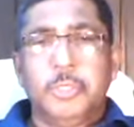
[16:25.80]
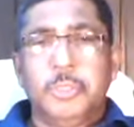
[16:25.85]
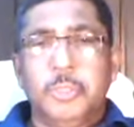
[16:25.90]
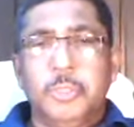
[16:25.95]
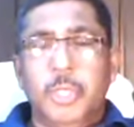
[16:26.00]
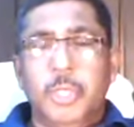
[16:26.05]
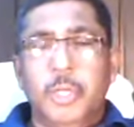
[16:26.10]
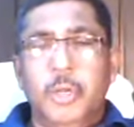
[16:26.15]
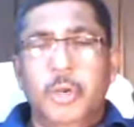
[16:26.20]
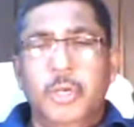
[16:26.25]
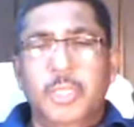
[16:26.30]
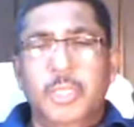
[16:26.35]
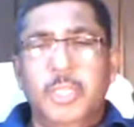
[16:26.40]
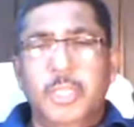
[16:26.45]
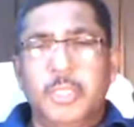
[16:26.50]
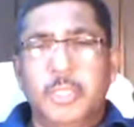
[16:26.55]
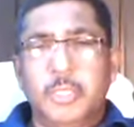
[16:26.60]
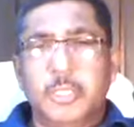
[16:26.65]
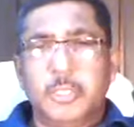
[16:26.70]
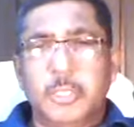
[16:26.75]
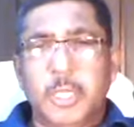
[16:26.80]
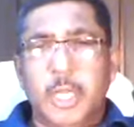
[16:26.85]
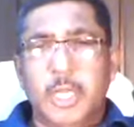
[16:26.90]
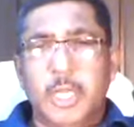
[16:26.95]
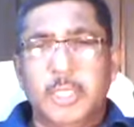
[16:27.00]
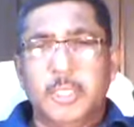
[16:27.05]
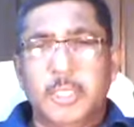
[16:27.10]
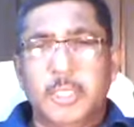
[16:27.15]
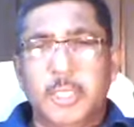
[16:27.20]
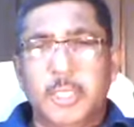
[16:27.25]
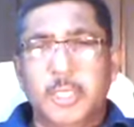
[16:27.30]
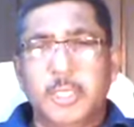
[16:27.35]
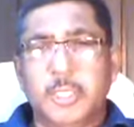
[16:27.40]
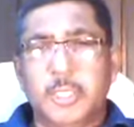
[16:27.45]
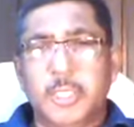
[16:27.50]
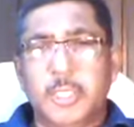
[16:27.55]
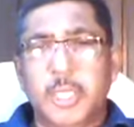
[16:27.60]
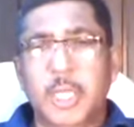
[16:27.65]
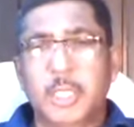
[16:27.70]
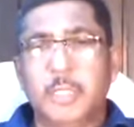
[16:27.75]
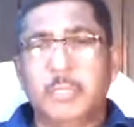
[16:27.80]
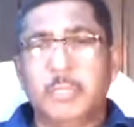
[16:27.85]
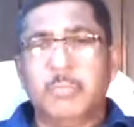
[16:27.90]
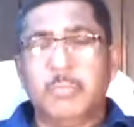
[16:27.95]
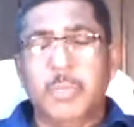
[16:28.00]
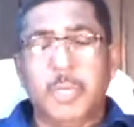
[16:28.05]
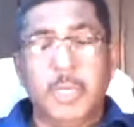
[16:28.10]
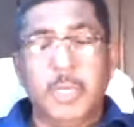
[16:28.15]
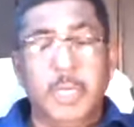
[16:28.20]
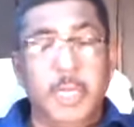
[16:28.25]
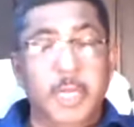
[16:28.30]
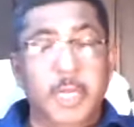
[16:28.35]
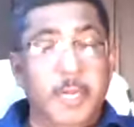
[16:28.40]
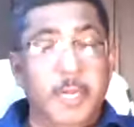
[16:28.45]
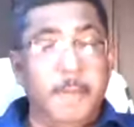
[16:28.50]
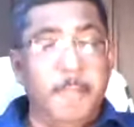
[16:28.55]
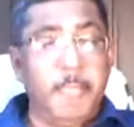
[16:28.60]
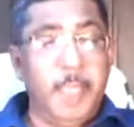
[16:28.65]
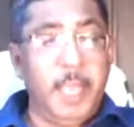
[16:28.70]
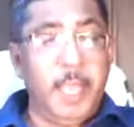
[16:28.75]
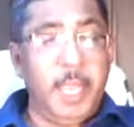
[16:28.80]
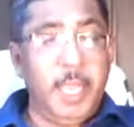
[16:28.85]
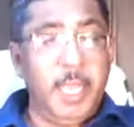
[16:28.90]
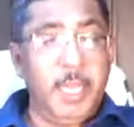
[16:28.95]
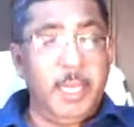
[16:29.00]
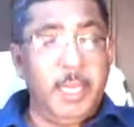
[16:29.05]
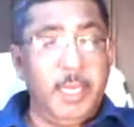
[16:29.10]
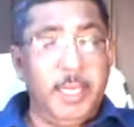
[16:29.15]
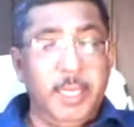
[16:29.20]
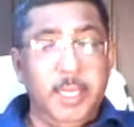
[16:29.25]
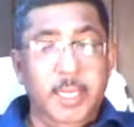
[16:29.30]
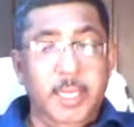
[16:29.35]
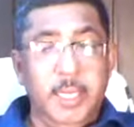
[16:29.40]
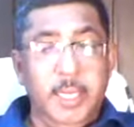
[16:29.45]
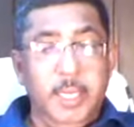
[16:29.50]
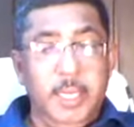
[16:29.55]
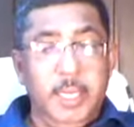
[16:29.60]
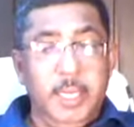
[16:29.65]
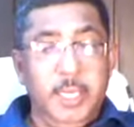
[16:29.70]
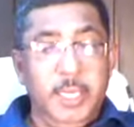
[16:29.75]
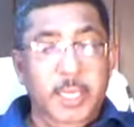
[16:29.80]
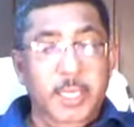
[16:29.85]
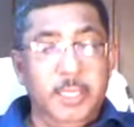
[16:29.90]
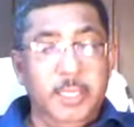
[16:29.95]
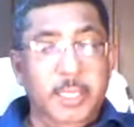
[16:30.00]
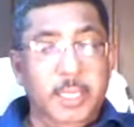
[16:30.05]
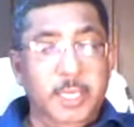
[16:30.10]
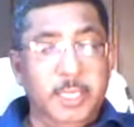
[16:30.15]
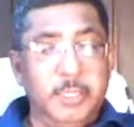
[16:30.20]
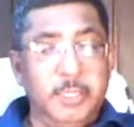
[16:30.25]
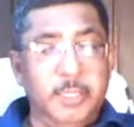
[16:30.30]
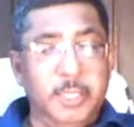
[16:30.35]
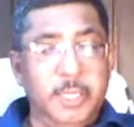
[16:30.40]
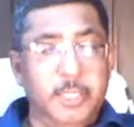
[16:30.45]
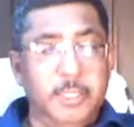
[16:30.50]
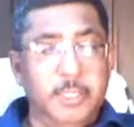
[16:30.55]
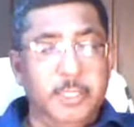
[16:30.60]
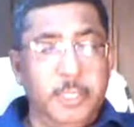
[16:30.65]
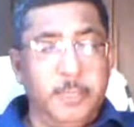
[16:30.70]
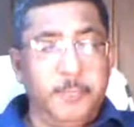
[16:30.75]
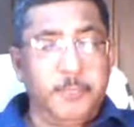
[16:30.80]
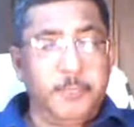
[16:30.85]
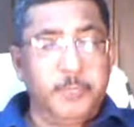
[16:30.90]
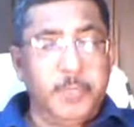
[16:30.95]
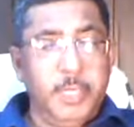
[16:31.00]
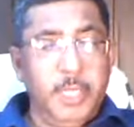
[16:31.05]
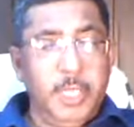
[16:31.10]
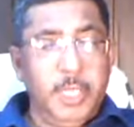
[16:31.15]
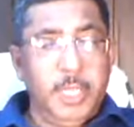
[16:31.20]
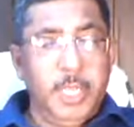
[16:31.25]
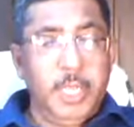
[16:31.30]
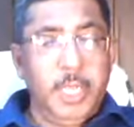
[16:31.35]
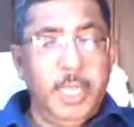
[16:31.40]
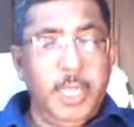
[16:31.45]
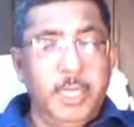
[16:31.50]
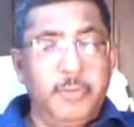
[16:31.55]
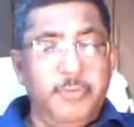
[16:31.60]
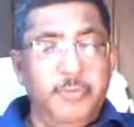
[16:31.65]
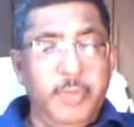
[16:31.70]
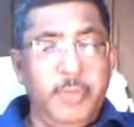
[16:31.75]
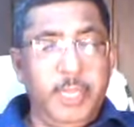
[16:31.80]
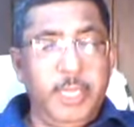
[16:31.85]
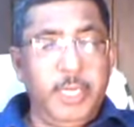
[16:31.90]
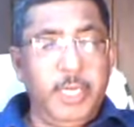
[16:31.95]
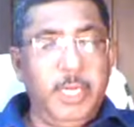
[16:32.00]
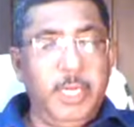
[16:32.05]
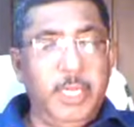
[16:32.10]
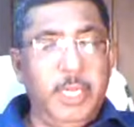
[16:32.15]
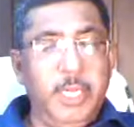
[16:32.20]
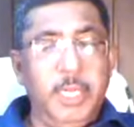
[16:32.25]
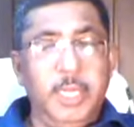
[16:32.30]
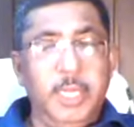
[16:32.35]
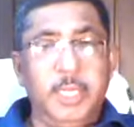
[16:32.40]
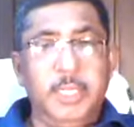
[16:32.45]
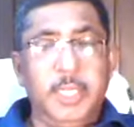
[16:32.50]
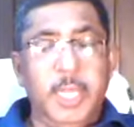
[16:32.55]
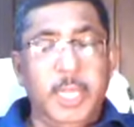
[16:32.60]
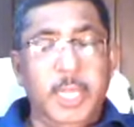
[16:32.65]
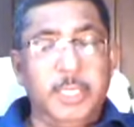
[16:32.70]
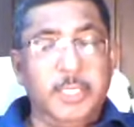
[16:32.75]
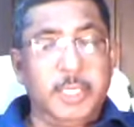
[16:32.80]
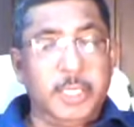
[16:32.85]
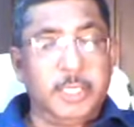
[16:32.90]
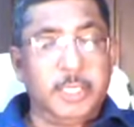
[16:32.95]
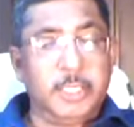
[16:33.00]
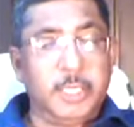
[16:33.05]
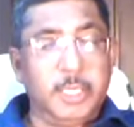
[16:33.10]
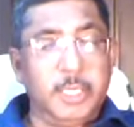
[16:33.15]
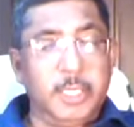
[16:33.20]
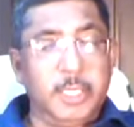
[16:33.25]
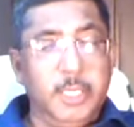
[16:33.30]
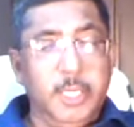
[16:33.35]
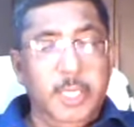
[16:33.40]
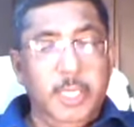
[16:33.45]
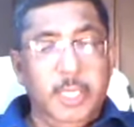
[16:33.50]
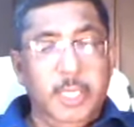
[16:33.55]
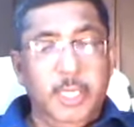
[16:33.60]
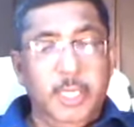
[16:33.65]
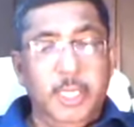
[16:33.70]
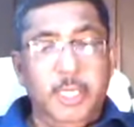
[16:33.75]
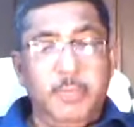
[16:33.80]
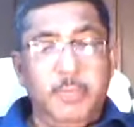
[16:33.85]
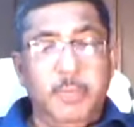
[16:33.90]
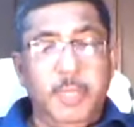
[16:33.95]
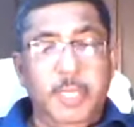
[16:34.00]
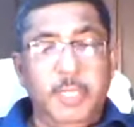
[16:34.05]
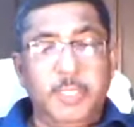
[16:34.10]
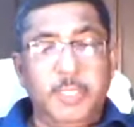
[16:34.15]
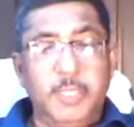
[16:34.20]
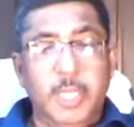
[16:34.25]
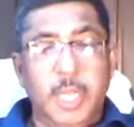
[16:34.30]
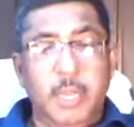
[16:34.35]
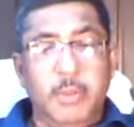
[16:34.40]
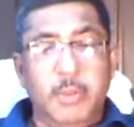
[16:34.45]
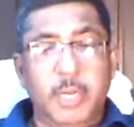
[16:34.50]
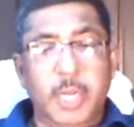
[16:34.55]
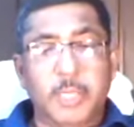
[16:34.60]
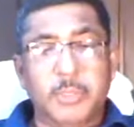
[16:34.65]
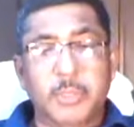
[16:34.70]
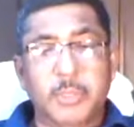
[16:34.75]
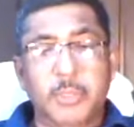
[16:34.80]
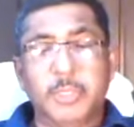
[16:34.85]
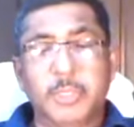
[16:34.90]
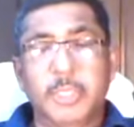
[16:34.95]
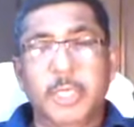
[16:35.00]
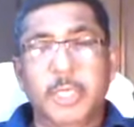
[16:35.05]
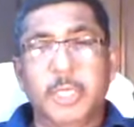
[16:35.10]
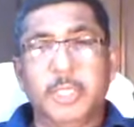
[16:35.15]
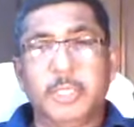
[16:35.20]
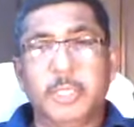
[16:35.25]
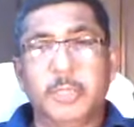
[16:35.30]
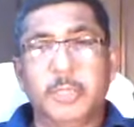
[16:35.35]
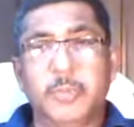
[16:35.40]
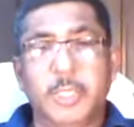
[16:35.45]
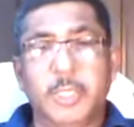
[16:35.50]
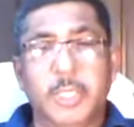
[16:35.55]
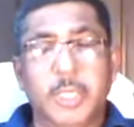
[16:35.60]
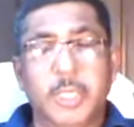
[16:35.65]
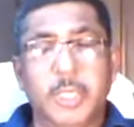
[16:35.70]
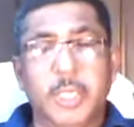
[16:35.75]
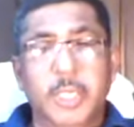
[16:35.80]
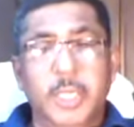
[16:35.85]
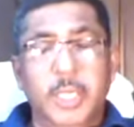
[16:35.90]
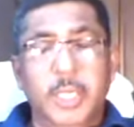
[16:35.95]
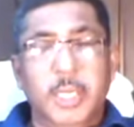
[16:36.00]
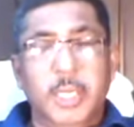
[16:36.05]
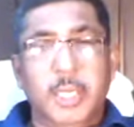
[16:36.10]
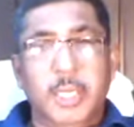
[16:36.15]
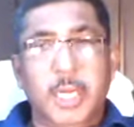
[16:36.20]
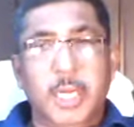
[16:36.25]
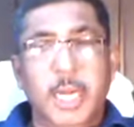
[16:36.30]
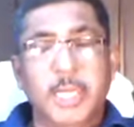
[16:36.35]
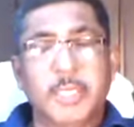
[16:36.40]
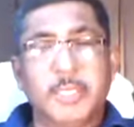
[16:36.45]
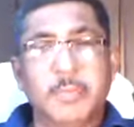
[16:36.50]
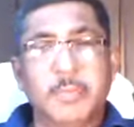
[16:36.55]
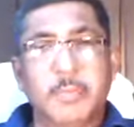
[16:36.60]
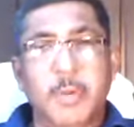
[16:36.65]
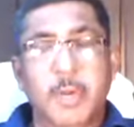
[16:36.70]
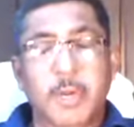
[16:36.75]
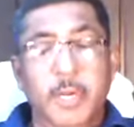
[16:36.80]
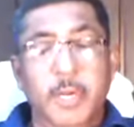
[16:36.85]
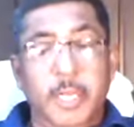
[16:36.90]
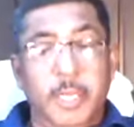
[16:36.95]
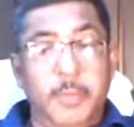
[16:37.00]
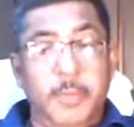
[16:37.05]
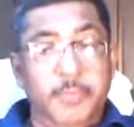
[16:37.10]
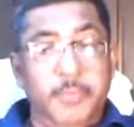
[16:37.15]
to the Lord Jesus Christ in his death, burial, and in the resurrection. And finally, in that section, it means our association with the Christ's body.